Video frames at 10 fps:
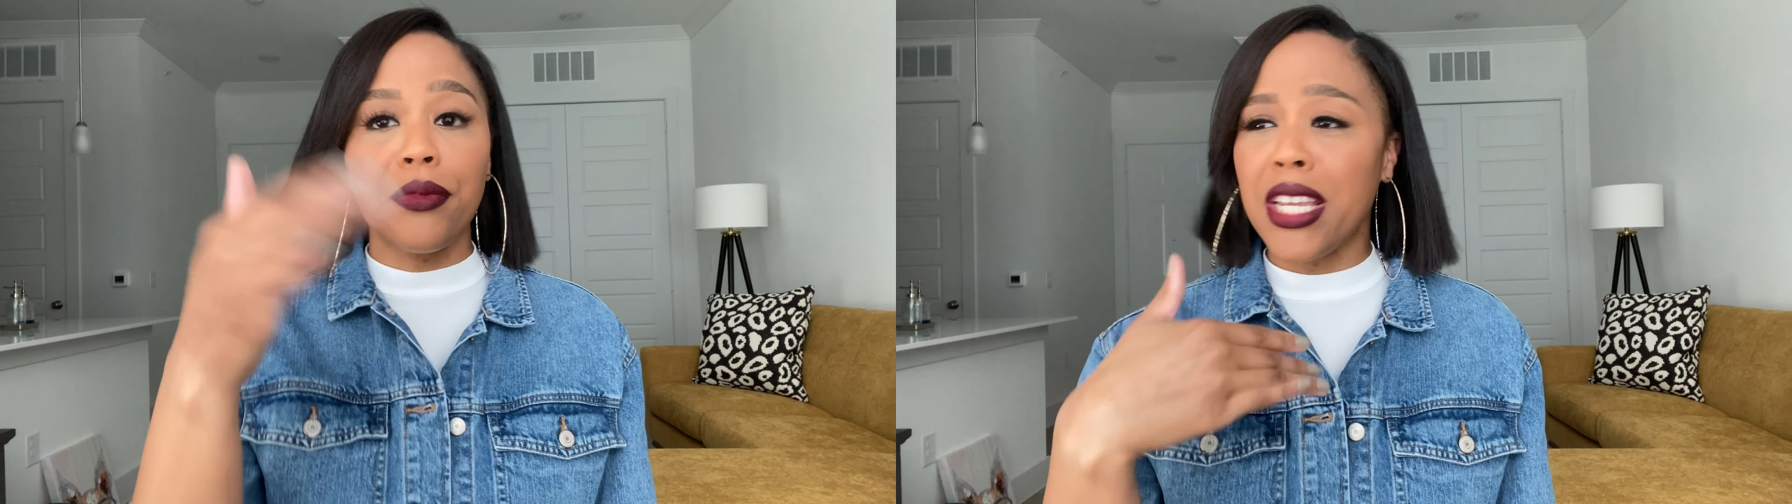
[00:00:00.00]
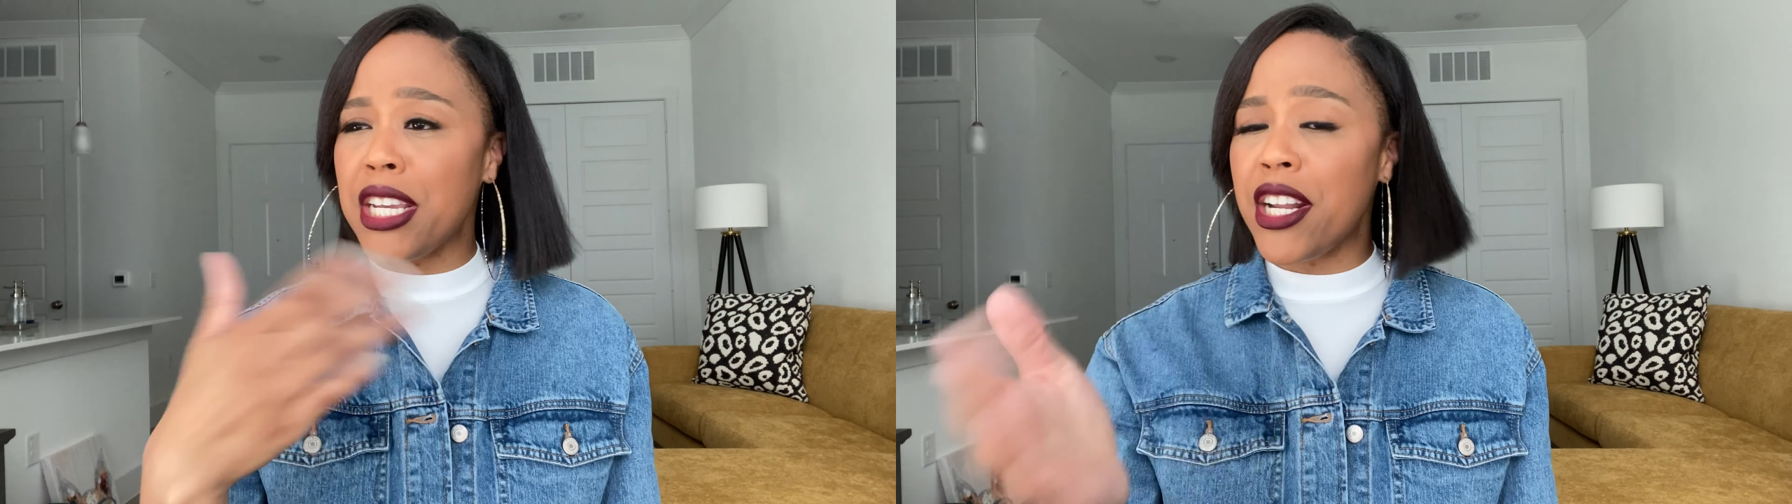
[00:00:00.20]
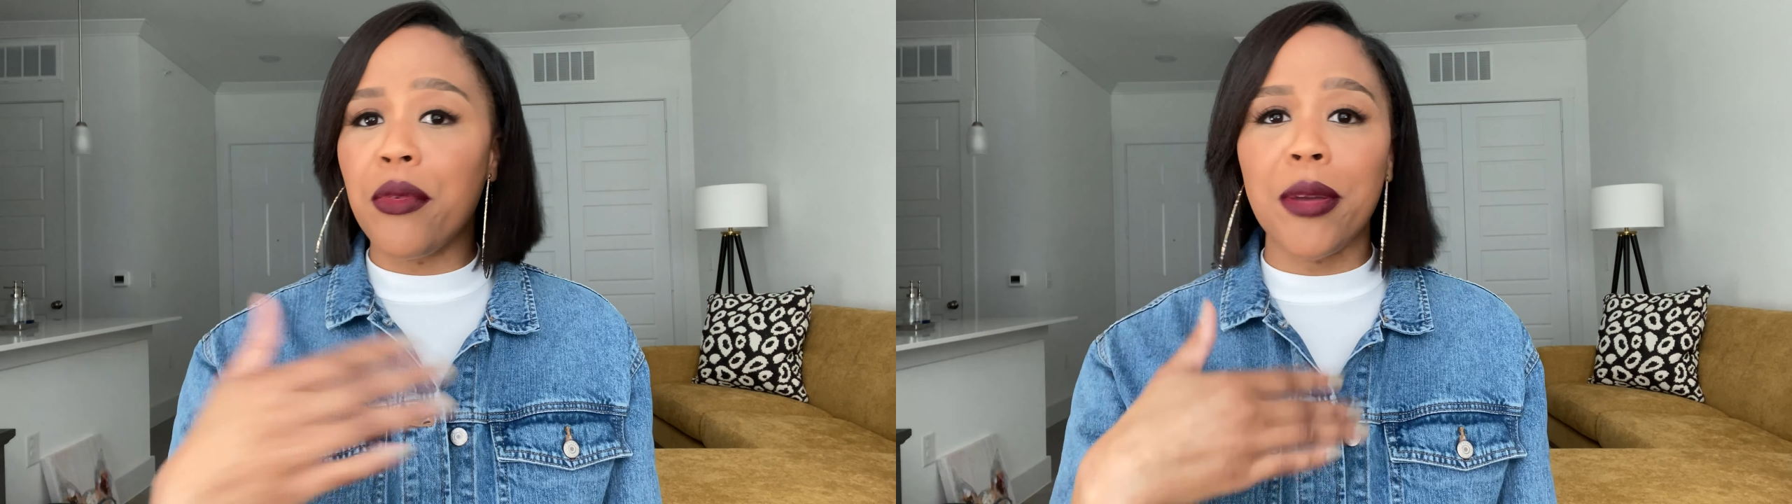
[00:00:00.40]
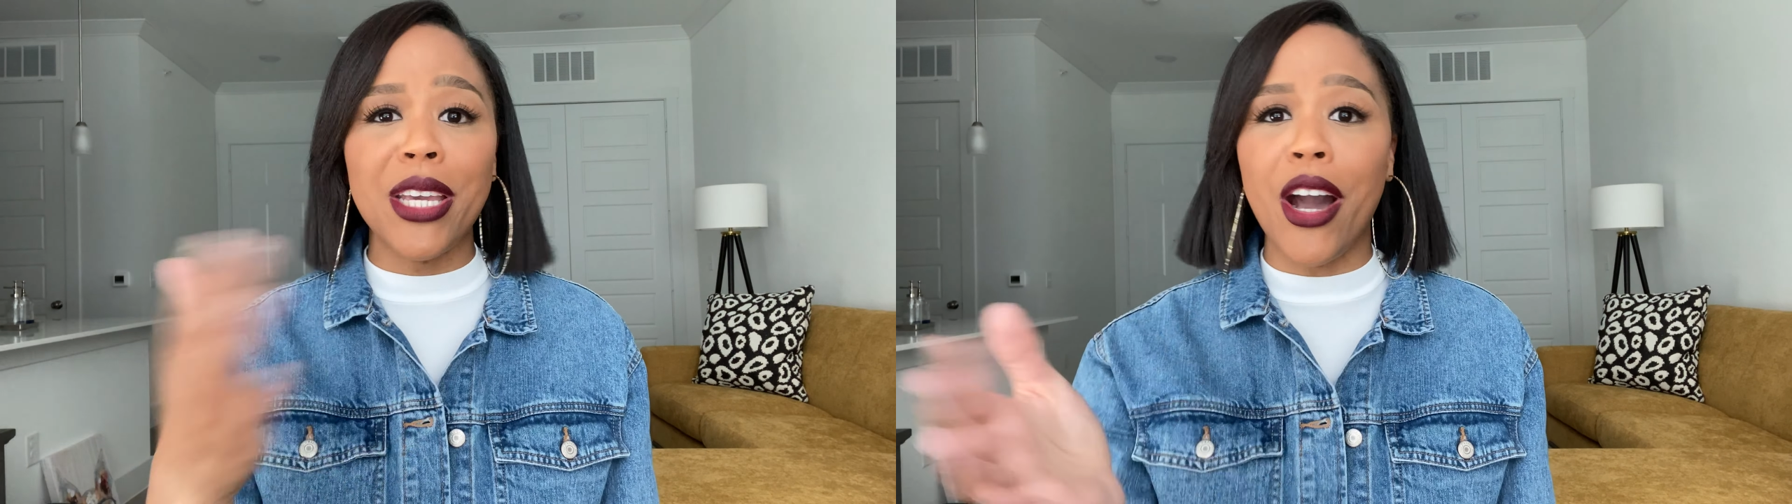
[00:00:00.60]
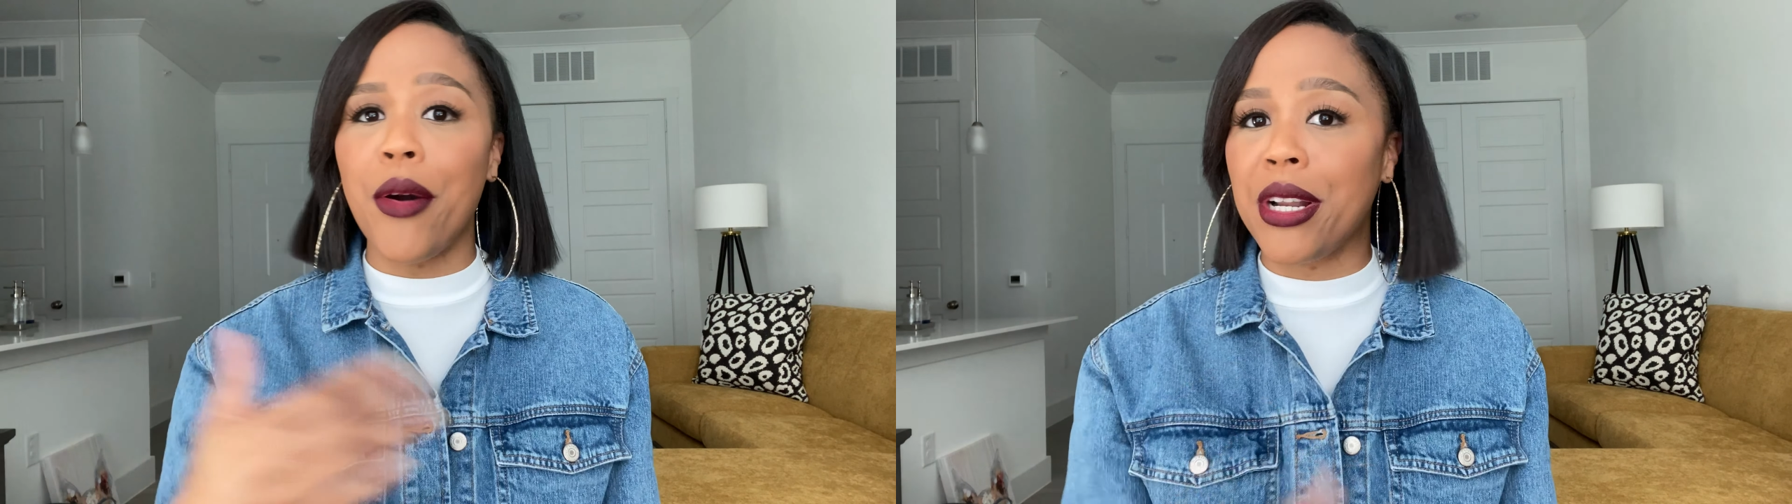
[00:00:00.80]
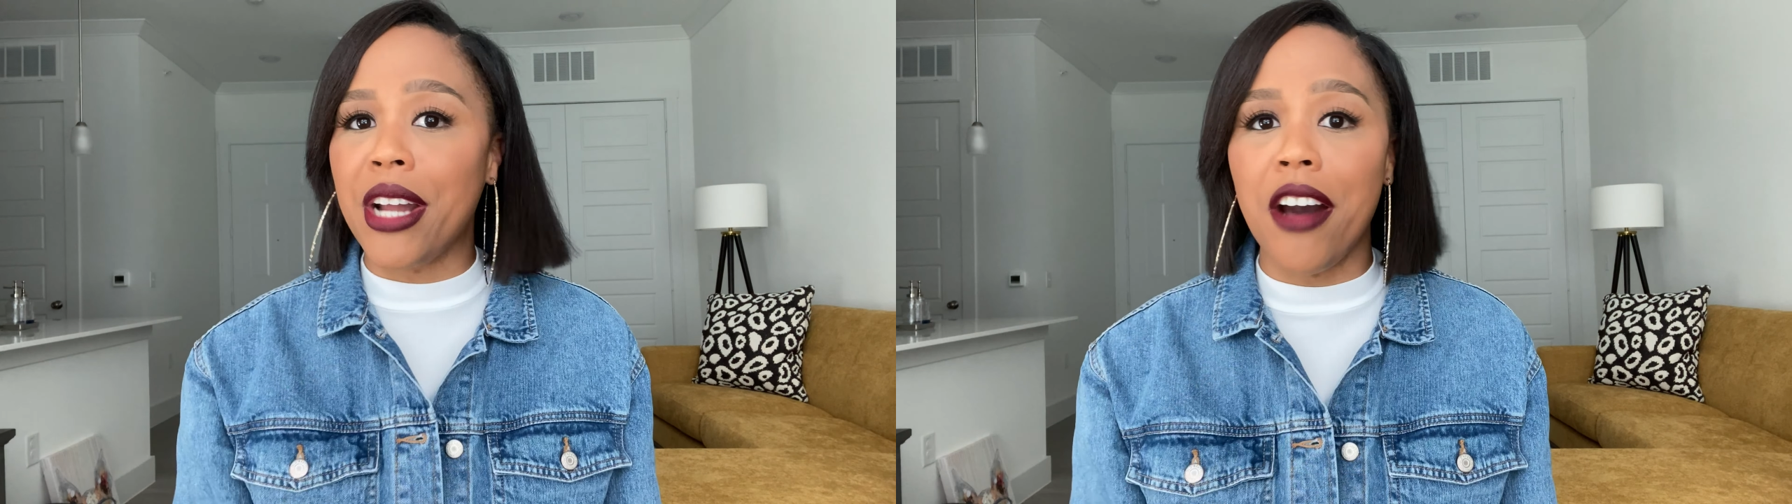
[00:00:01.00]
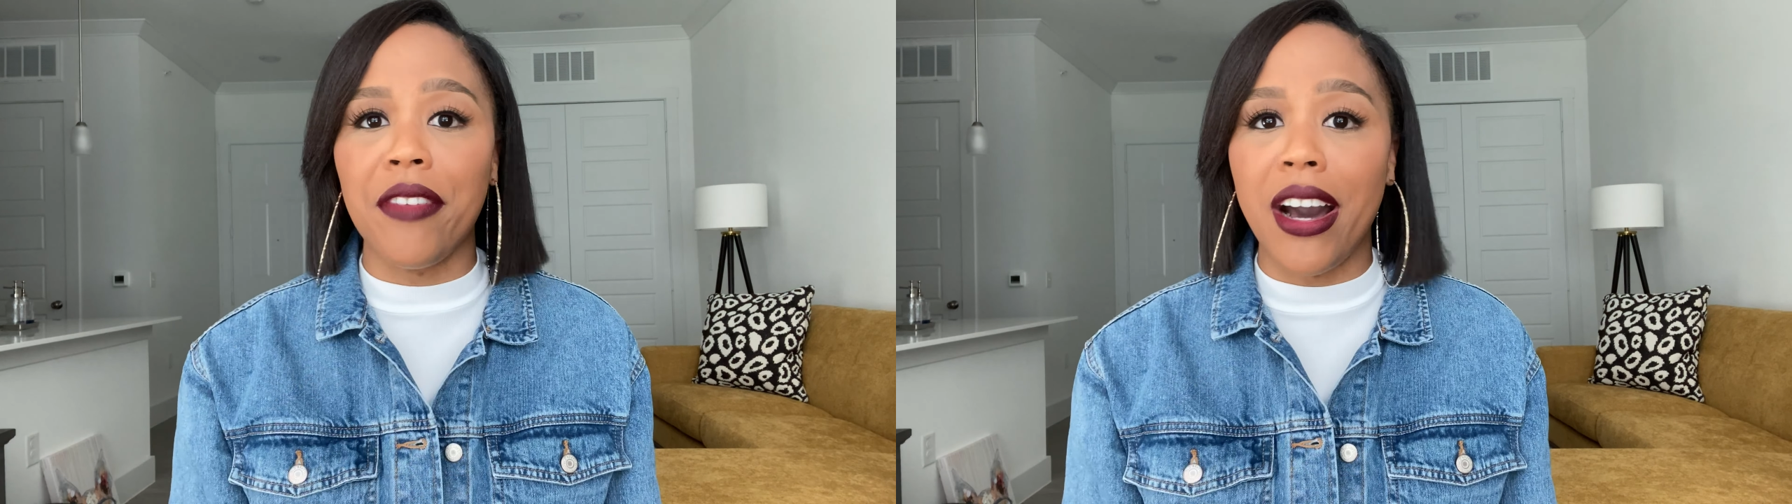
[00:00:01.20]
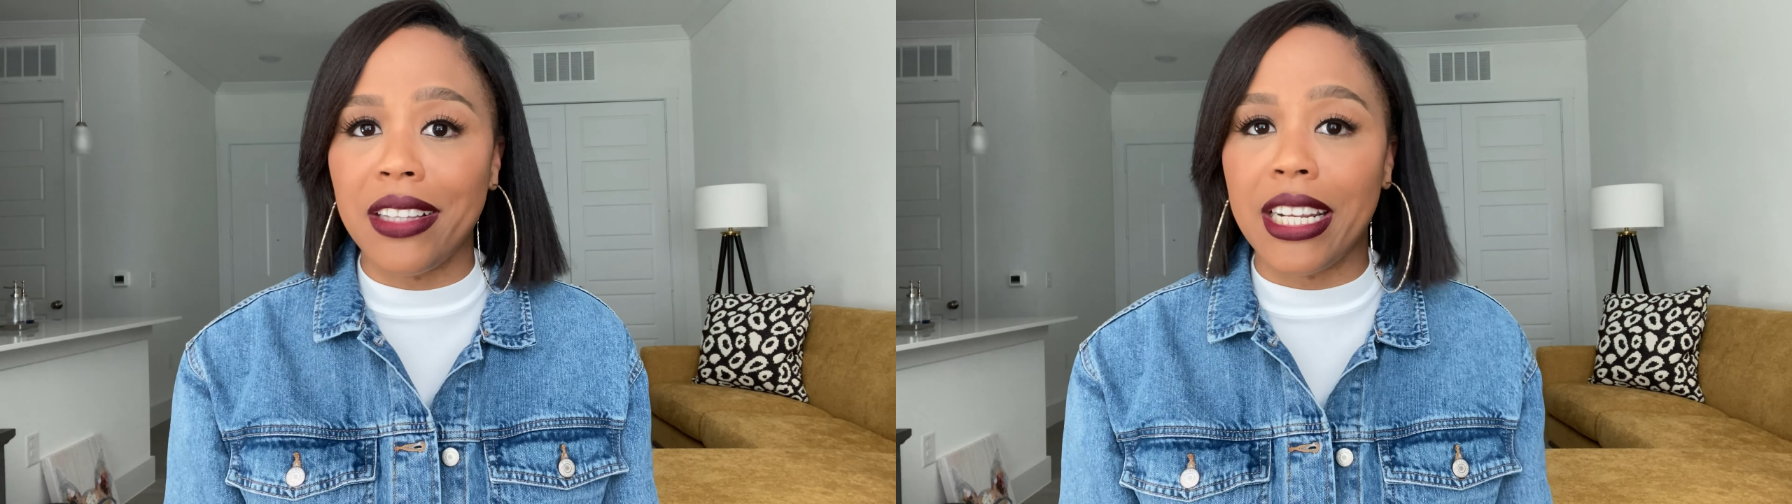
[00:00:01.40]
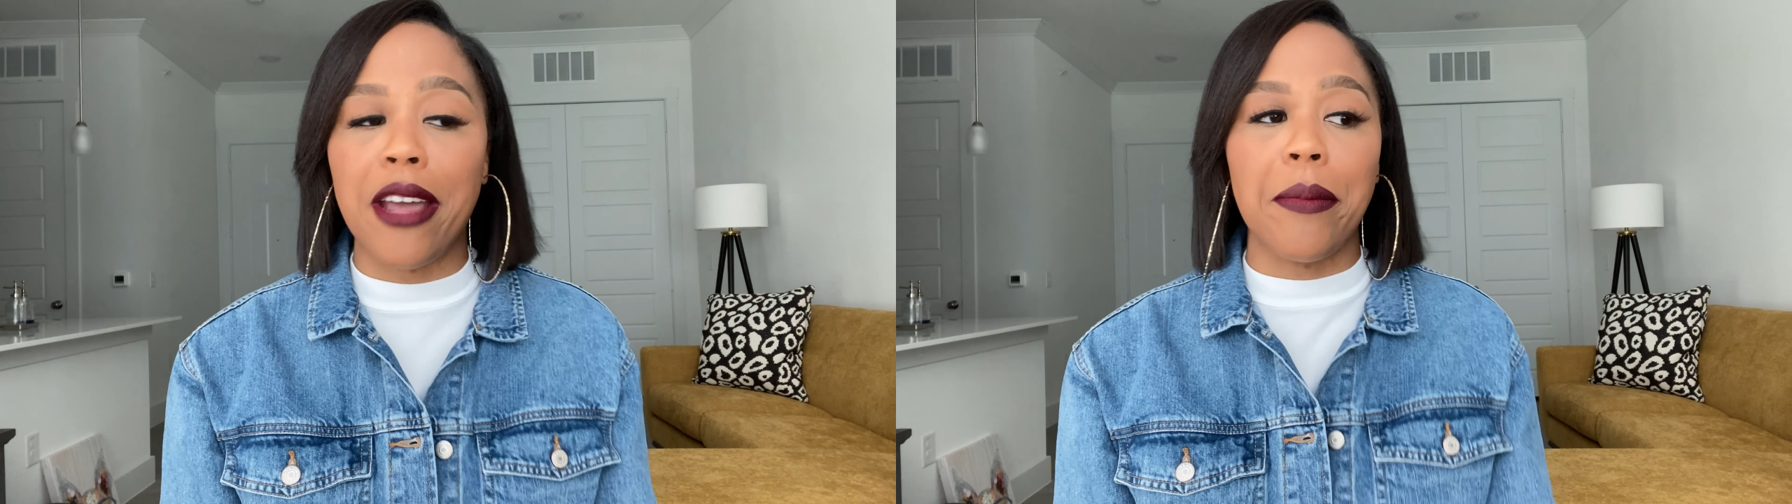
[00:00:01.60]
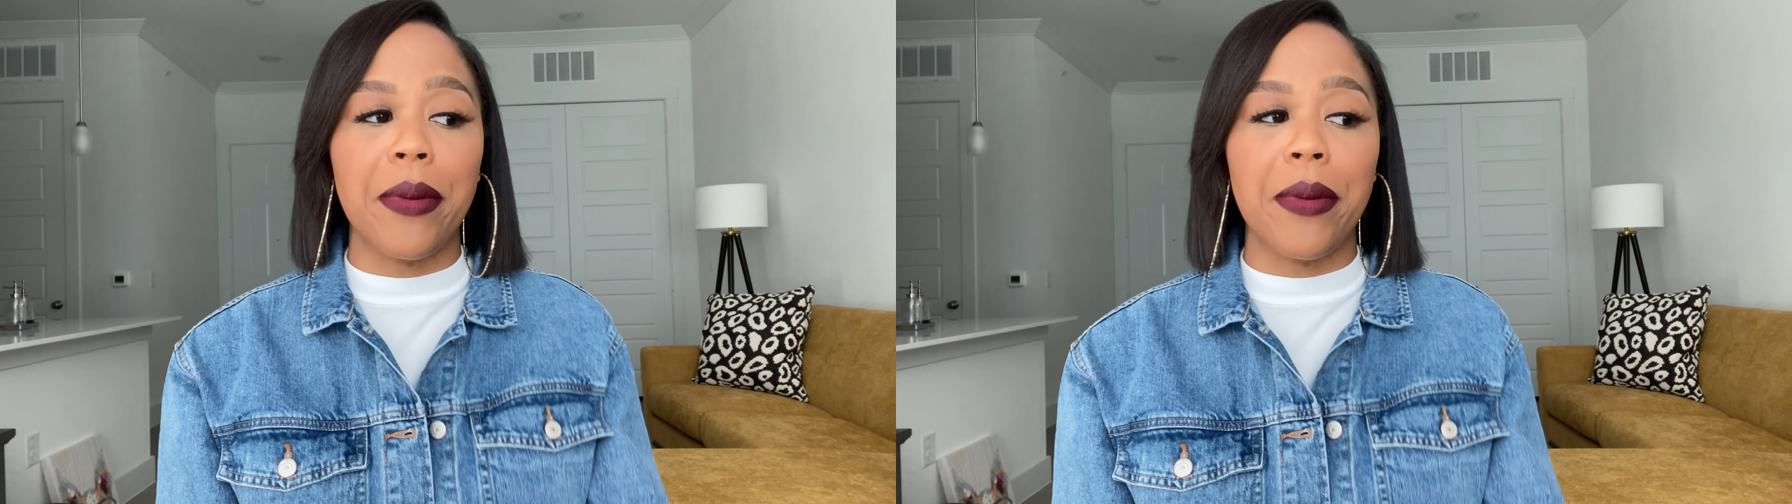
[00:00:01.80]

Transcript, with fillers: You know, we be on and off, all of that.